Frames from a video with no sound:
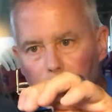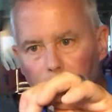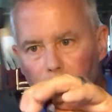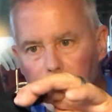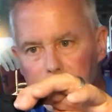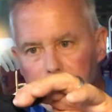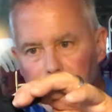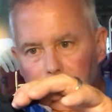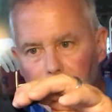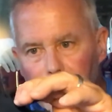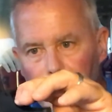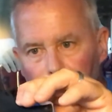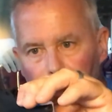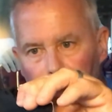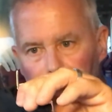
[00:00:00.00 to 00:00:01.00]
placing
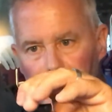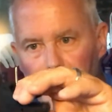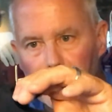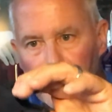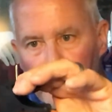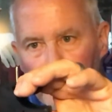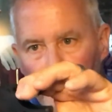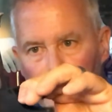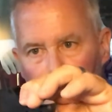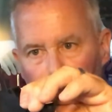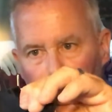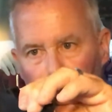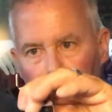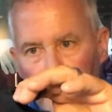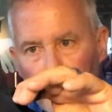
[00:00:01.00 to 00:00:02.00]
over the end of the
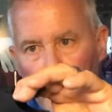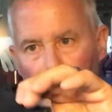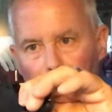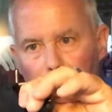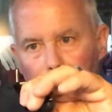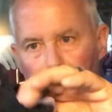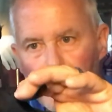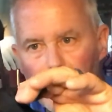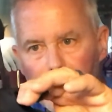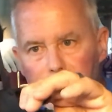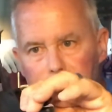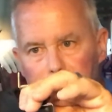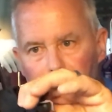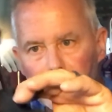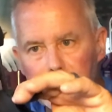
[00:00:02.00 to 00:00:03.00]
frame
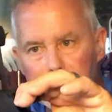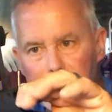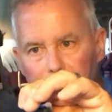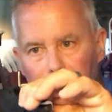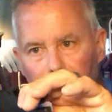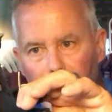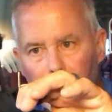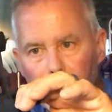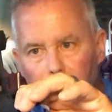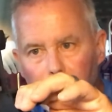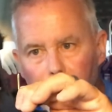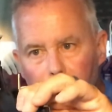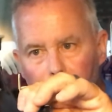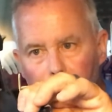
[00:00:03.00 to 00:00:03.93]
and squeezing down